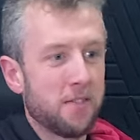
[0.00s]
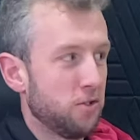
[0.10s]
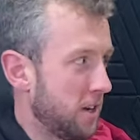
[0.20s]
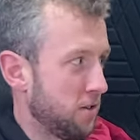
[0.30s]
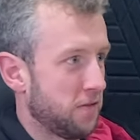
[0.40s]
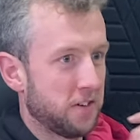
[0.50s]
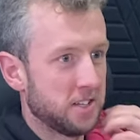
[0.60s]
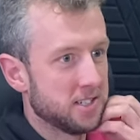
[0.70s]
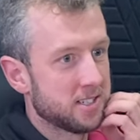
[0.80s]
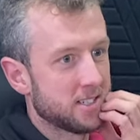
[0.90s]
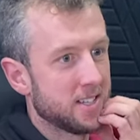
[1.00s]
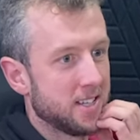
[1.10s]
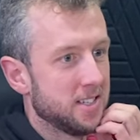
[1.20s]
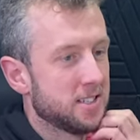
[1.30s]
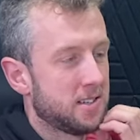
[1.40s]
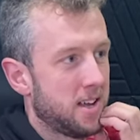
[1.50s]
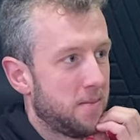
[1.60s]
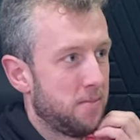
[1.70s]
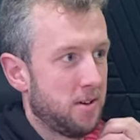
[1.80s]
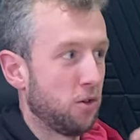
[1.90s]
known her for years, years.
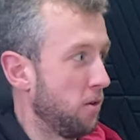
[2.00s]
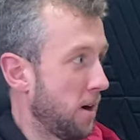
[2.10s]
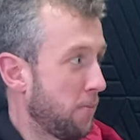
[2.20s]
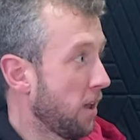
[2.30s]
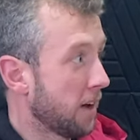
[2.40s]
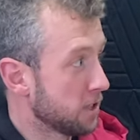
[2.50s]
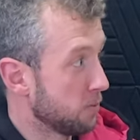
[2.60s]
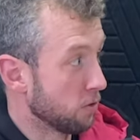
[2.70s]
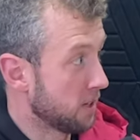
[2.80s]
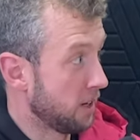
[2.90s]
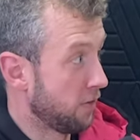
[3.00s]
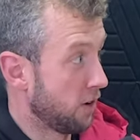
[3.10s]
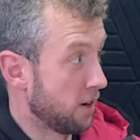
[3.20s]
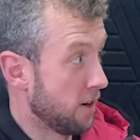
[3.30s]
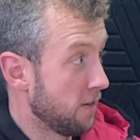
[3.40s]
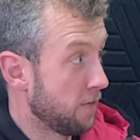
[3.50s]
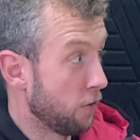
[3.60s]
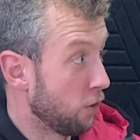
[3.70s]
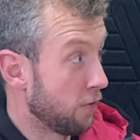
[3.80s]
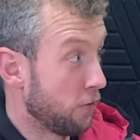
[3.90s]
Um, although I probably hadn't spoke to you for
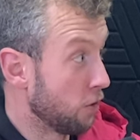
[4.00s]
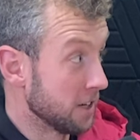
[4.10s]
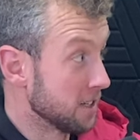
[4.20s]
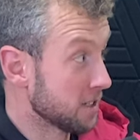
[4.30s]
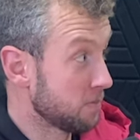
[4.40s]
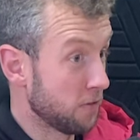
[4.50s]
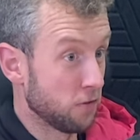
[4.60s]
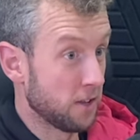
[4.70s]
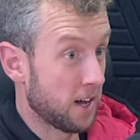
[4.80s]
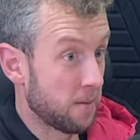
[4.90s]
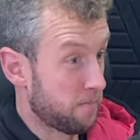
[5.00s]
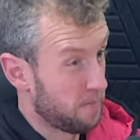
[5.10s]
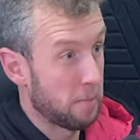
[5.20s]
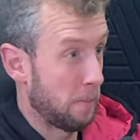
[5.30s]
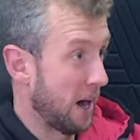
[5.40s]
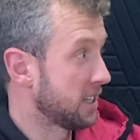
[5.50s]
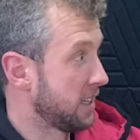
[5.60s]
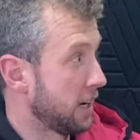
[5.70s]
years, four, four years before yeah. that. Maybe passing at a